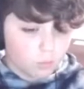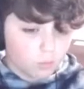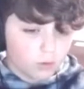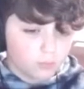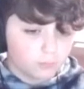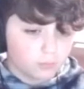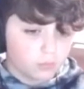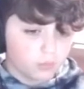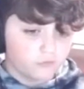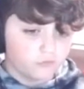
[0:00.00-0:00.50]

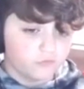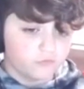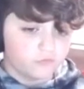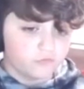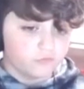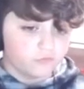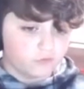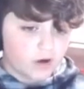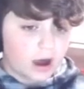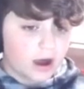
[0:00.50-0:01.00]

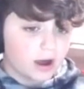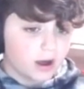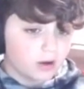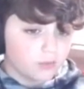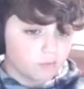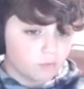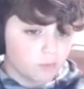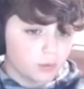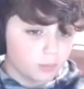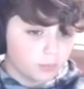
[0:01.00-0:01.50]

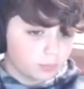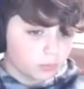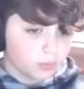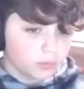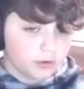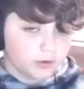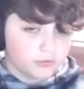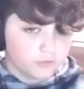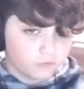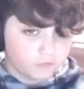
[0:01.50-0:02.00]

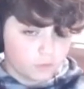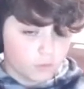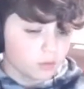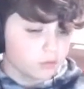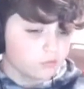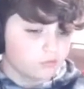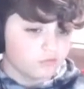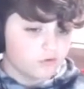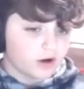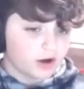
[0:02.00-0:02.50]

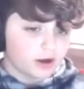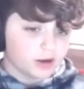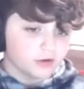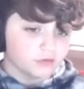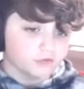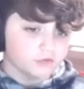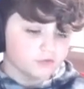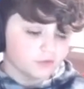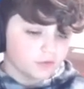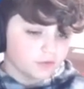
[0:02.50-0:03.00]

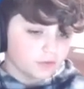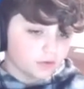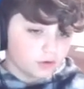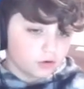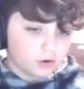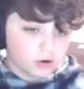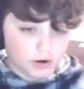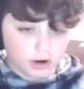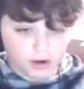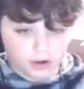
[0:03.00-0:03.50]
1.405.
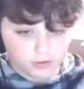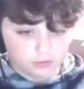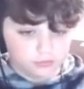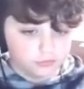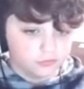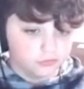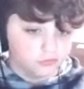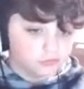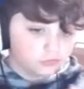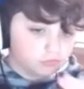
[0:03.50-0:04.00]
I
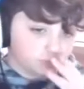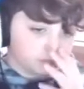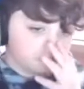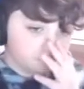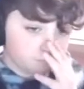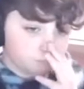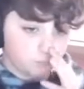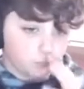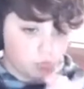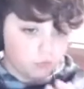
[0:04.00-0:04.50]
use
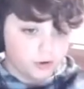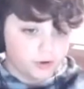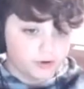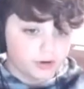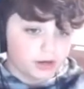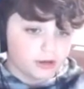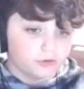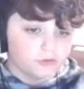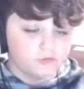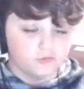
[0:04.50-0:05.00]

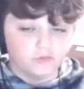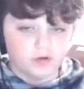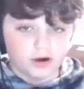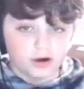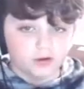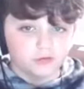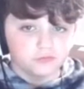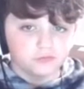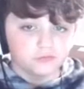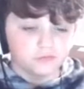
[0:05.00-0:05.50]

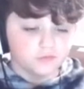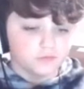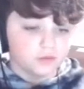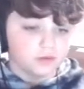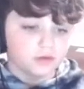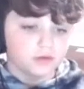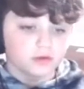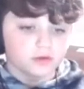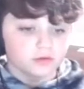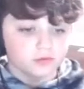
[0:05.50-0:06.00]
0.905,
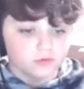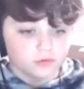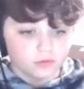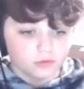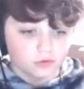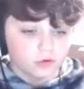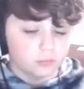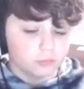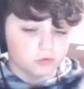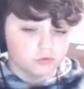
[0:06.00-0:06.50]

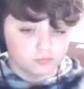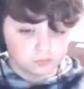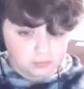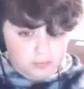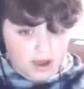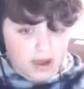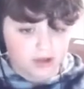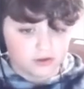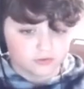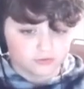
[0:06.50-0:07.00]

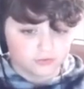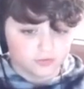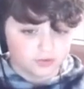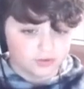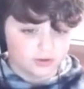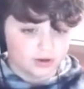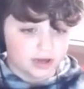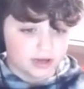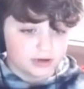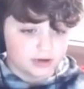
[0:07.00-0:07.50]
almost max
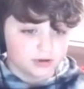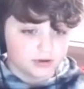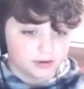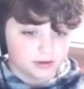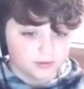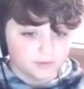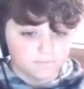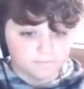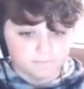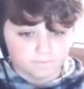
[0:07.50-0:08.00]
for
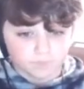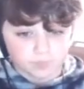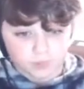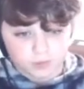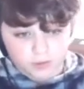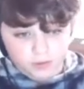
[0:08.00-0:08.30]
editing.